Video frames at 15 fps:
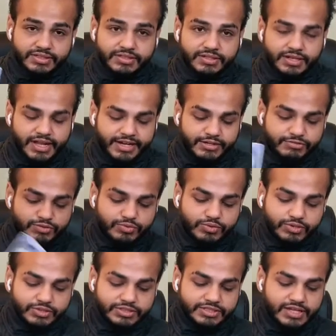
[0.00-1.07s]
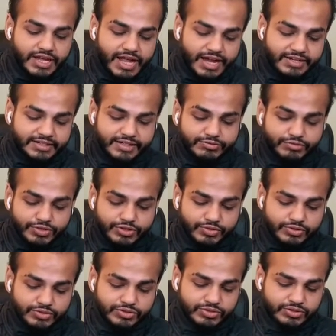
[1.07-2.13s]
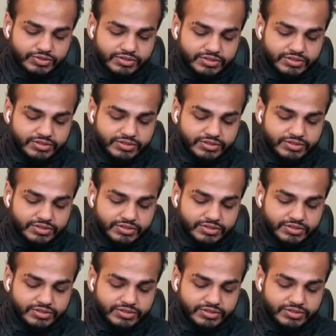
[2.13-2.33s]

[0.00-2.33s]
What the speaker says: Knight of Swords. Acting for your own truth.